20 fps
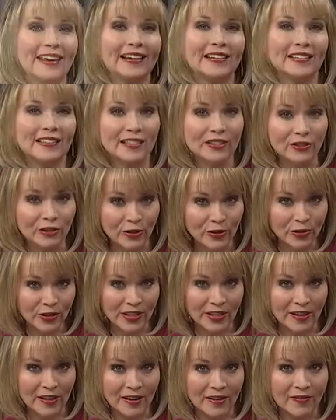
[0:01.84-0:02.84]

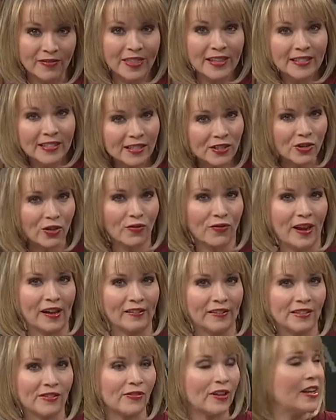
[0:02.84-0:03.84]
exclusive. This is
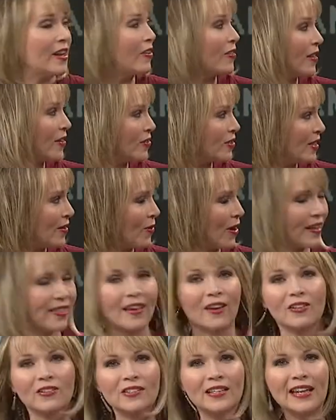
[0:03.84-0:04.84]
surveillance video that you see right
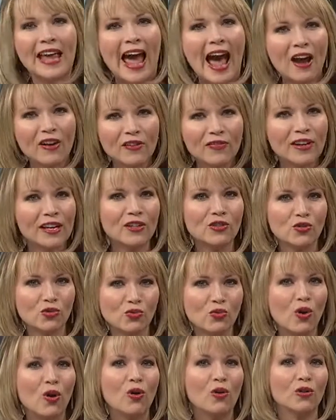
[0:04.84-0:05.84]
there. It's an out of
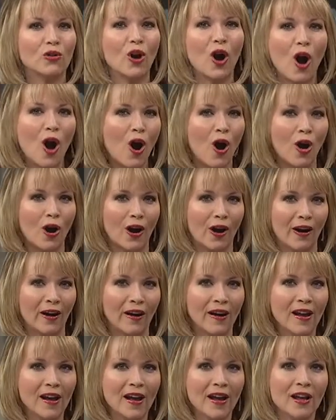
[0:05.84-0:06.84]
control car
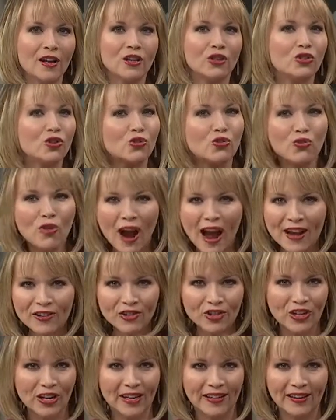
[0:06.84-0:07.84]

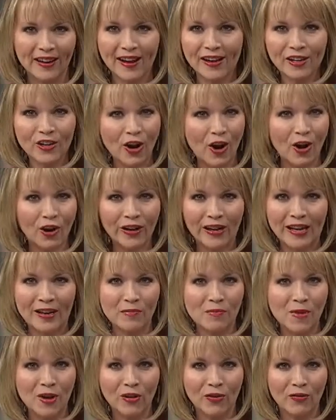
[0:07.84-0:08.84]
trashing a yard in
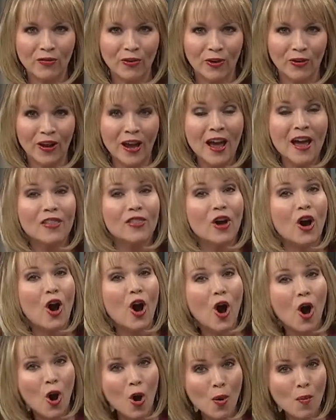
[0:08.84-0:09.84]
Milford. The
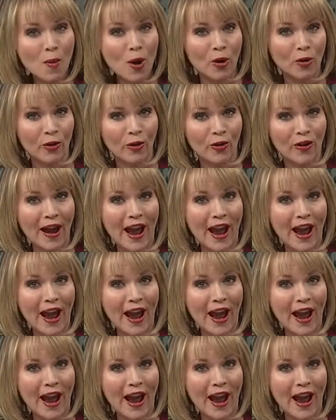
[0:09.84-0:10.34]
homeowner